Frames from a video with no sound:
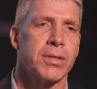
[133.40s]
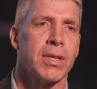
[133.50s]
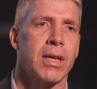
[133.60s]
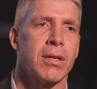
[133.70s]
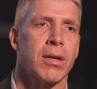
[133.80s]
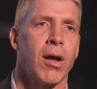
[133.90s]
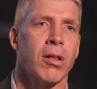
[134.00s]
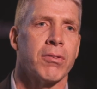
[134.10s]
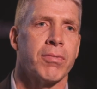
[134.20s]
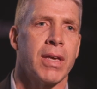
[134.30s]
State
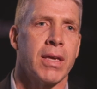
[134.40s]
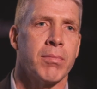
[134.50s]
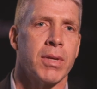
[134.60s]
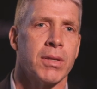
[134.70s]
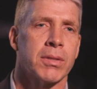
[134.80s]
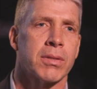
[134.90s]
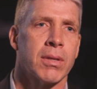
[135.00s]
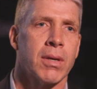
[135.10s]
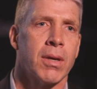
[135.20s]
Hall of Fame is